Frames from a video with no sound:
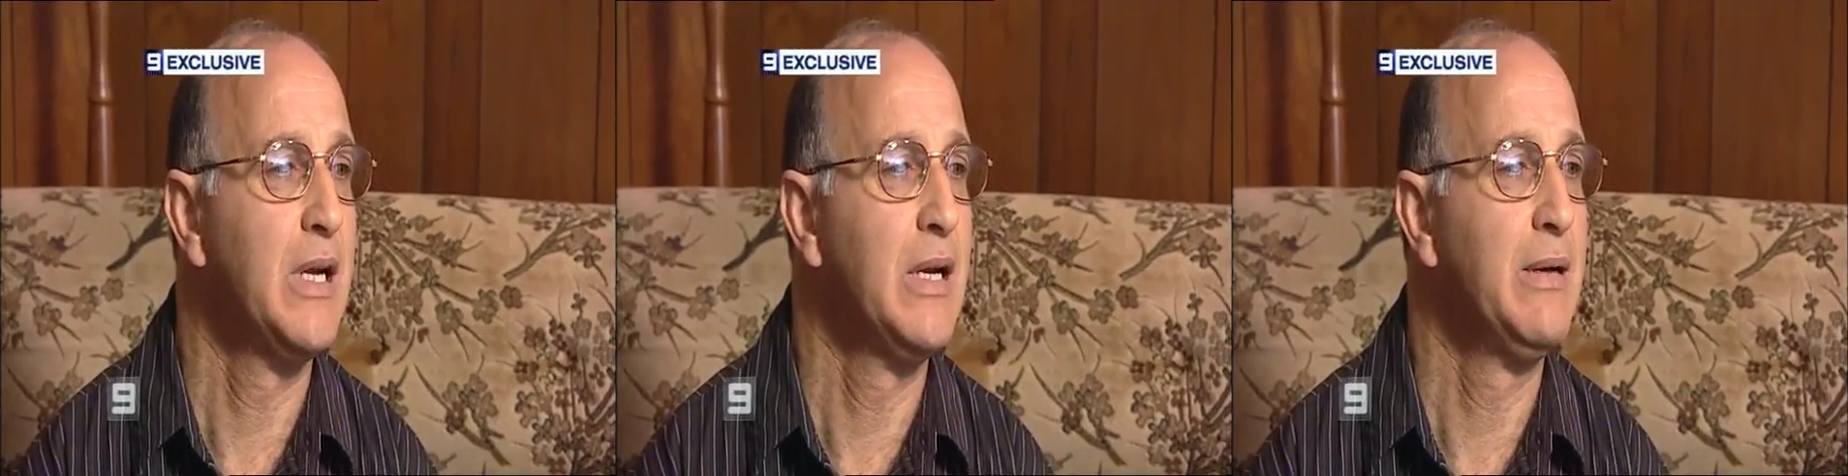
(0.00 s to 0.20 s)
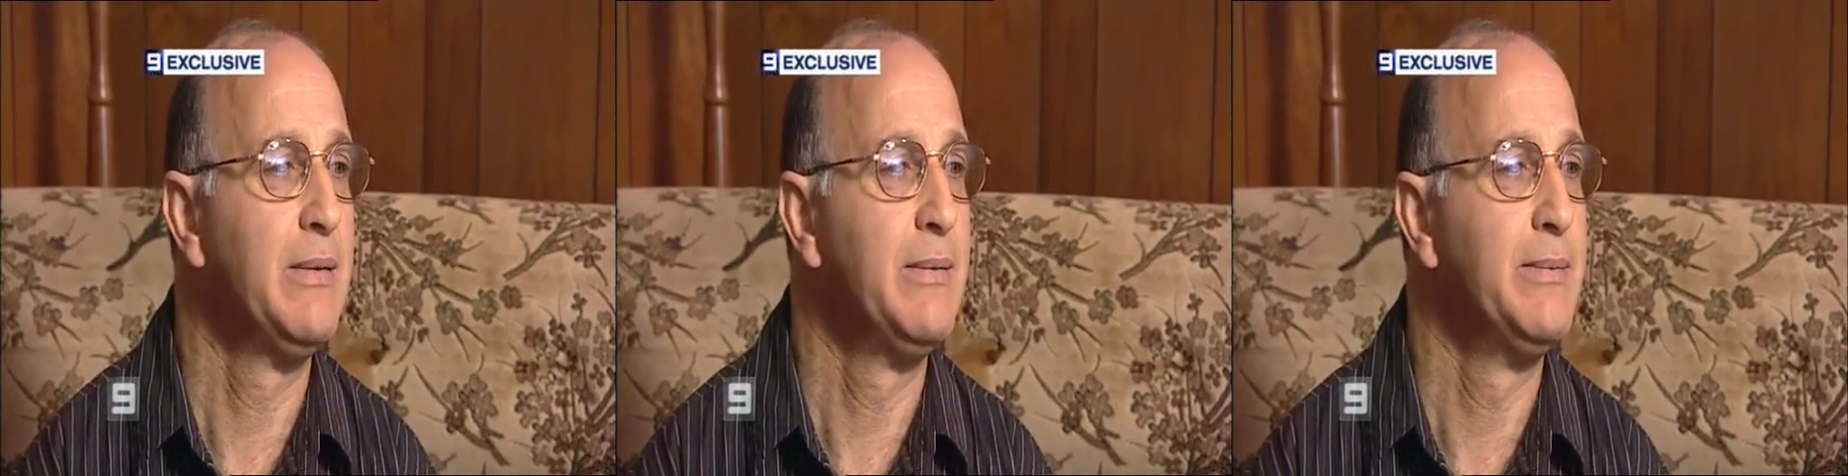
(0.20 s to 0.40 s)

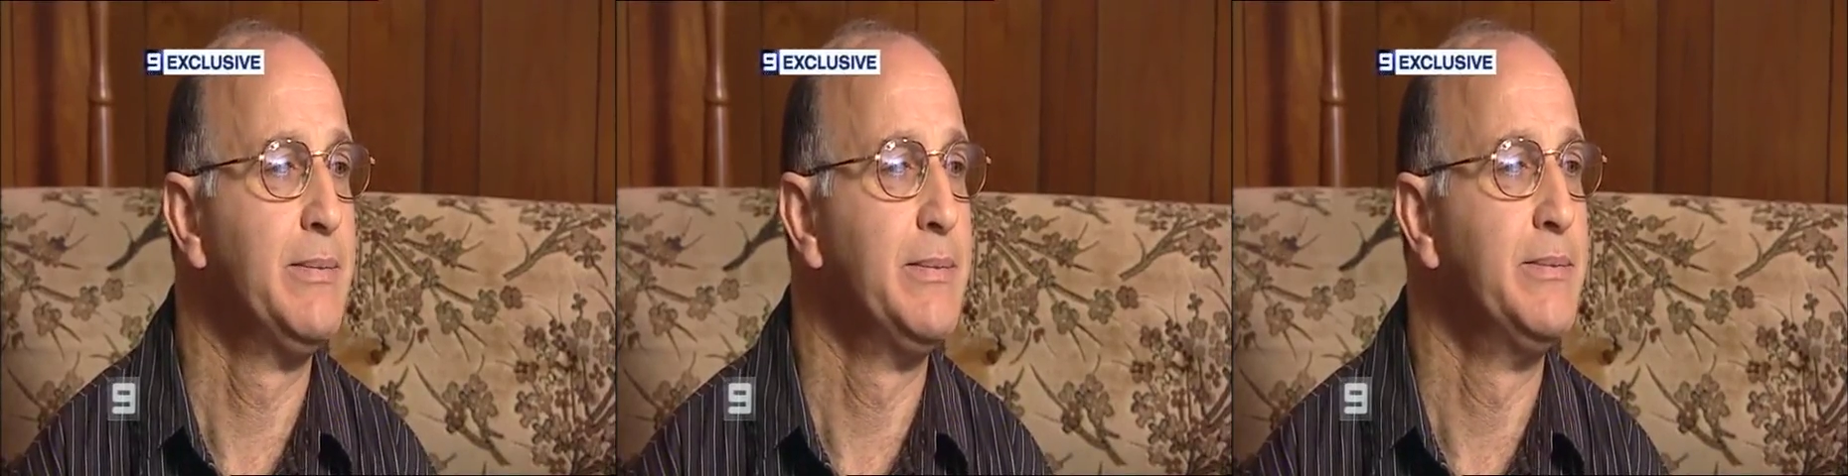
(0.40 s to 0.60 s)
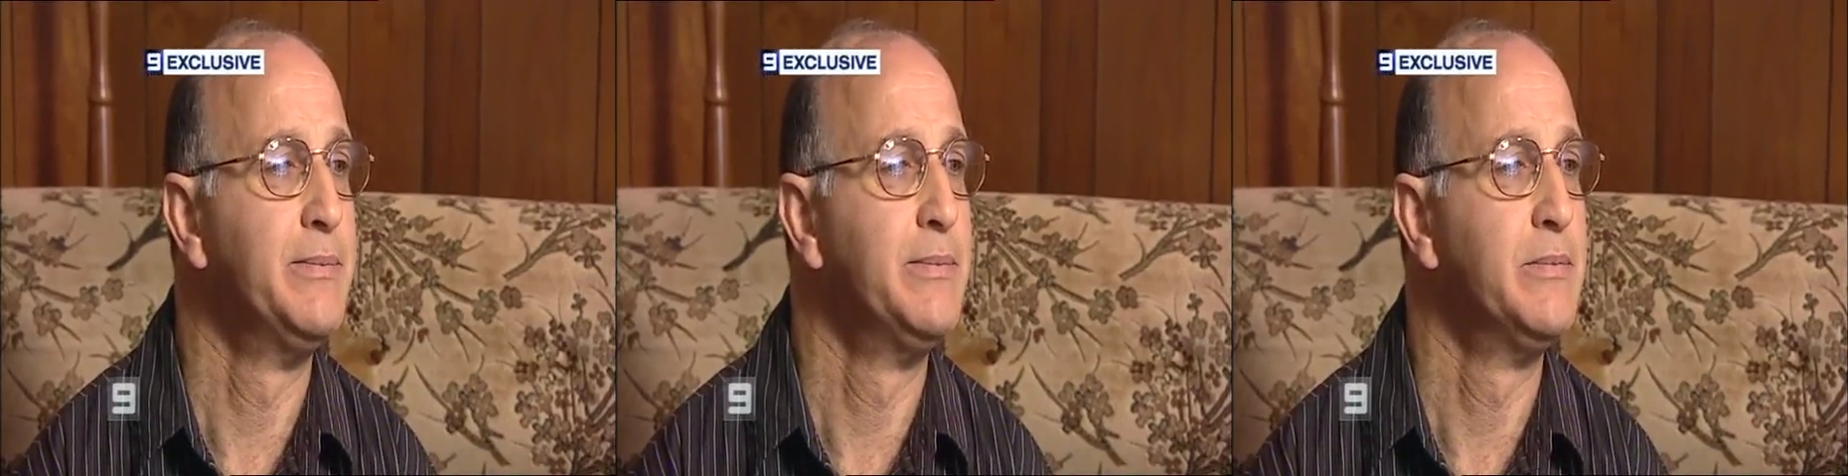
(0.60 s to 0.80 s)

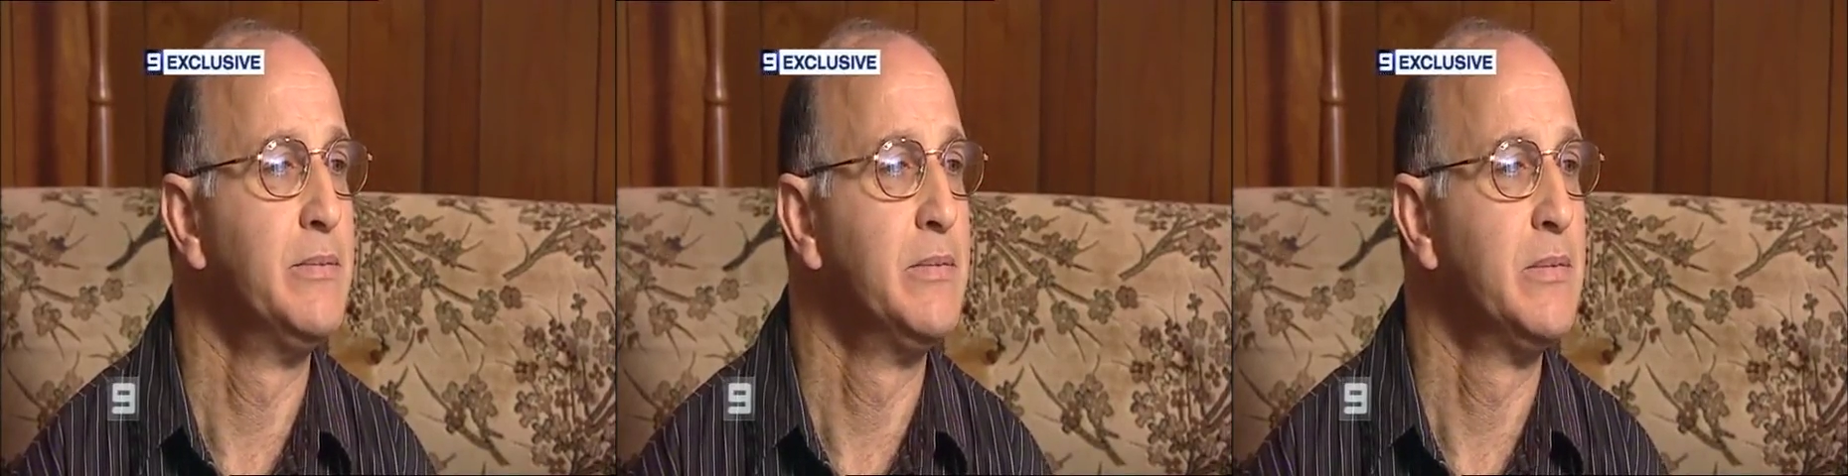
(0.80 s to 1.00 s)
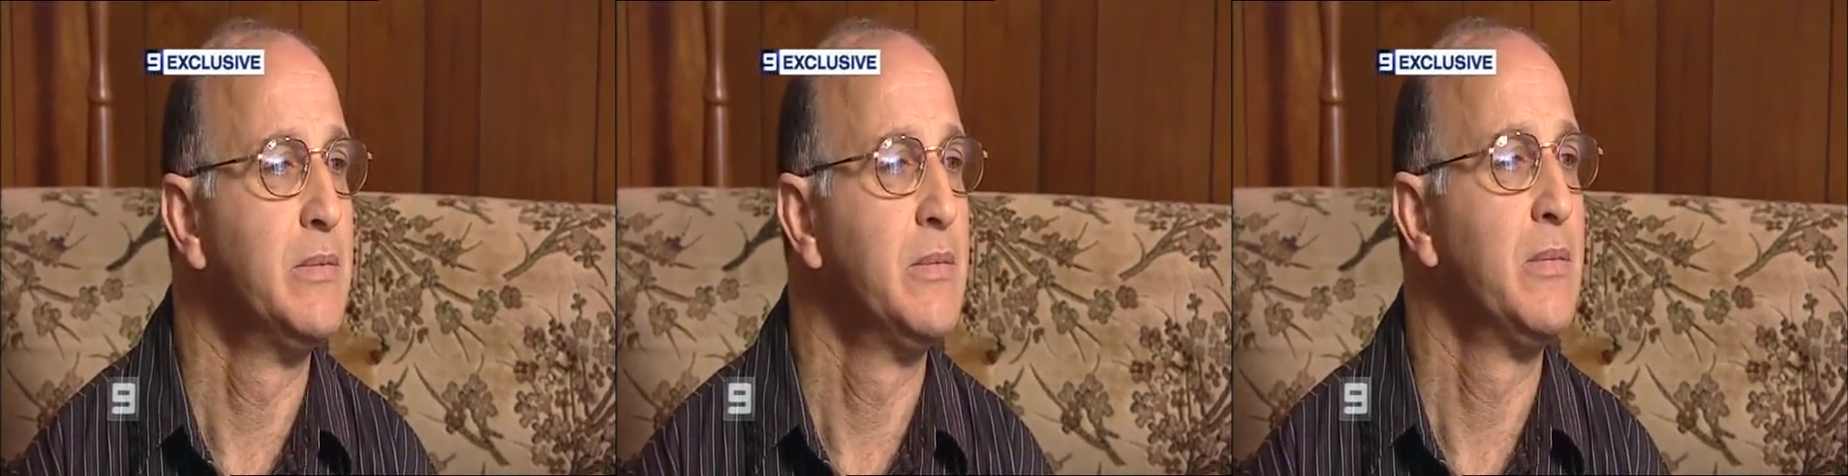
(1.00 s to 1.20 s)
um,
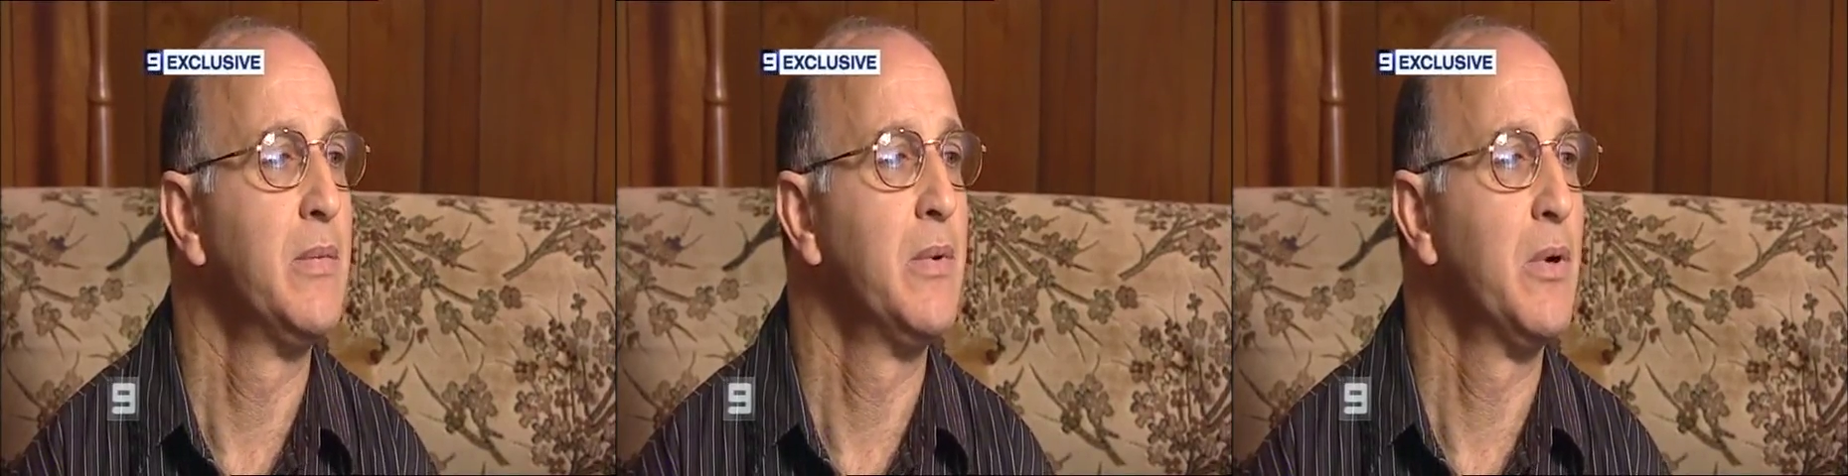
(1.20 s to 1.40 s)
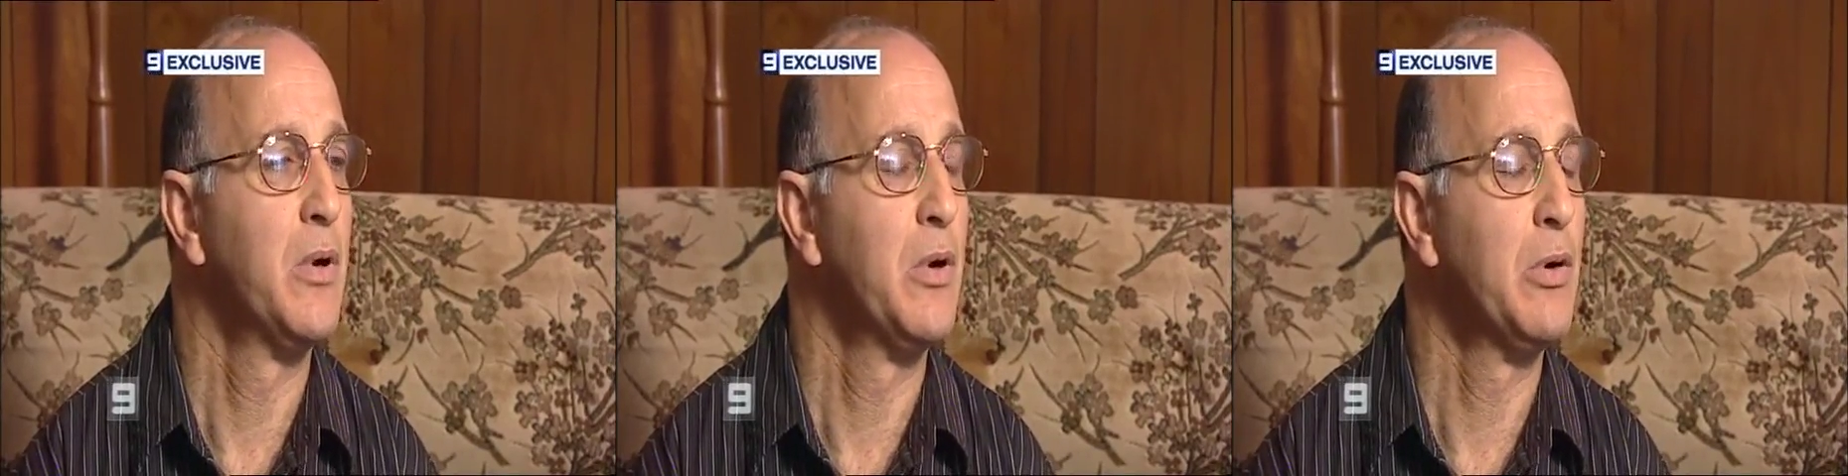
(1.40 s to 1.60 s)

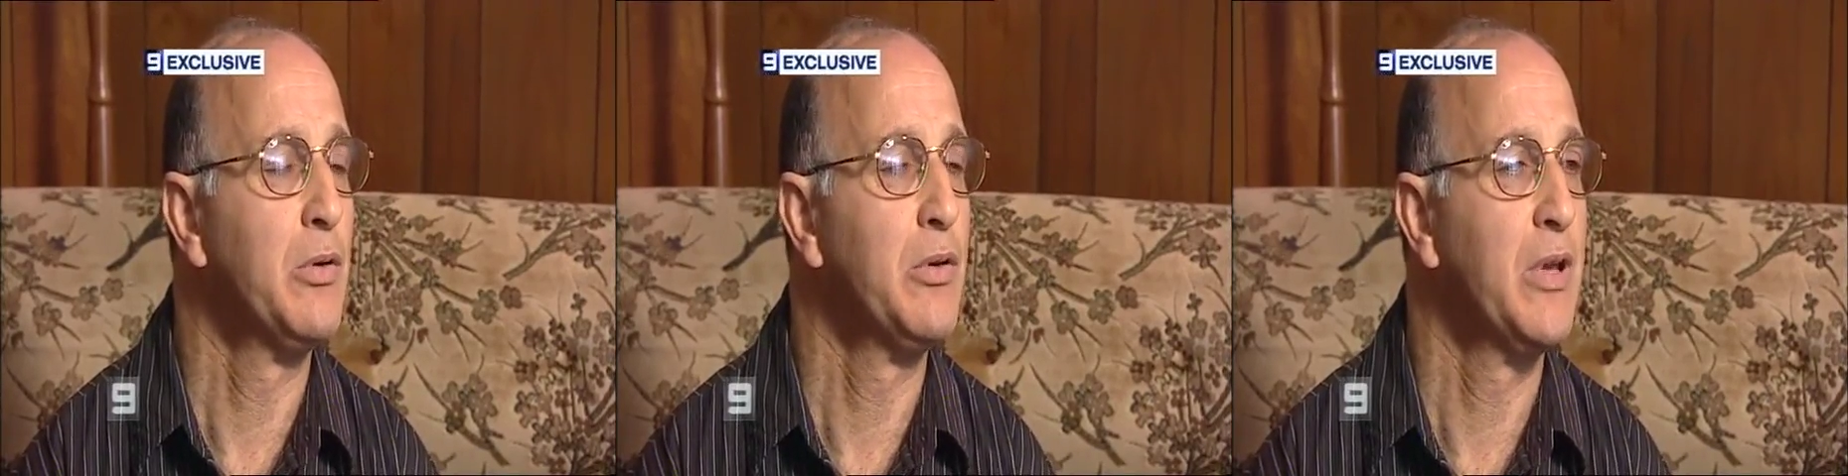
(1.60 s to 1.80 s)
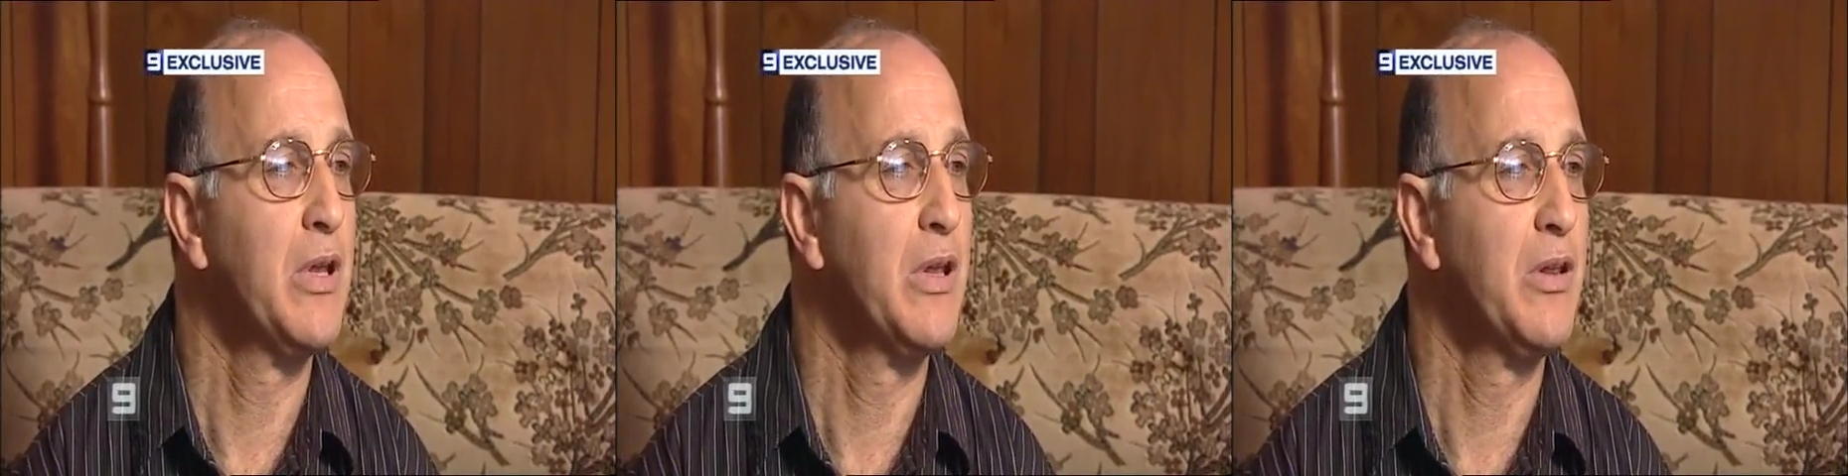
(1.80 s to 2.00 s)
all the